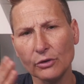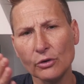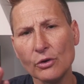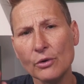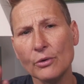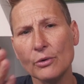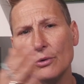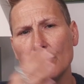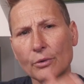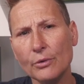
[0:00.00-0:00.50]

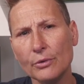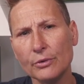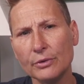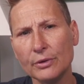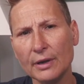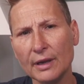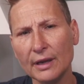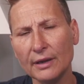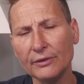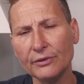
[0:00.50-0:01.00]
you
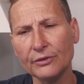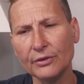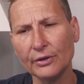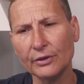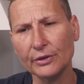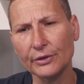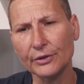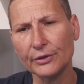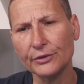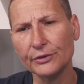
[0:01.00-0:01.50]
need to
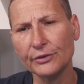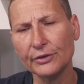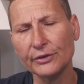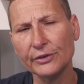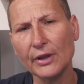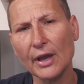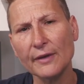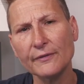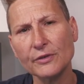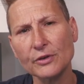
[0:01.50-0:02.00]
learn to
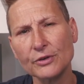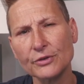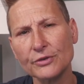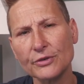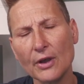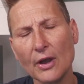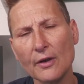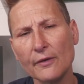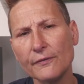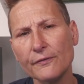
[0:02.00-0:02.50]
love
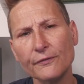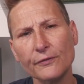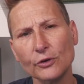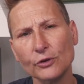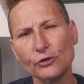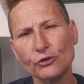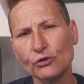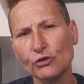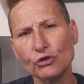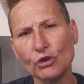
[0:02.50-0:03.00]
yourself
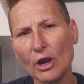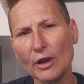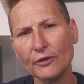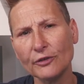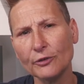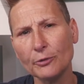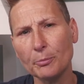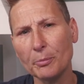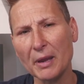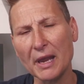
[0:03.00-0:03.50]
for
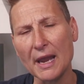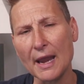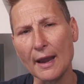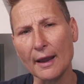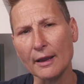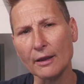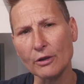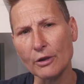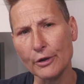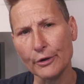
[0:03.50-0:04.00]
just
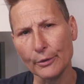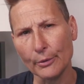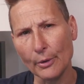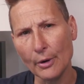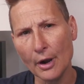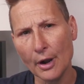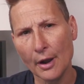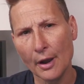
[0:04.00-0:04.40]
being you.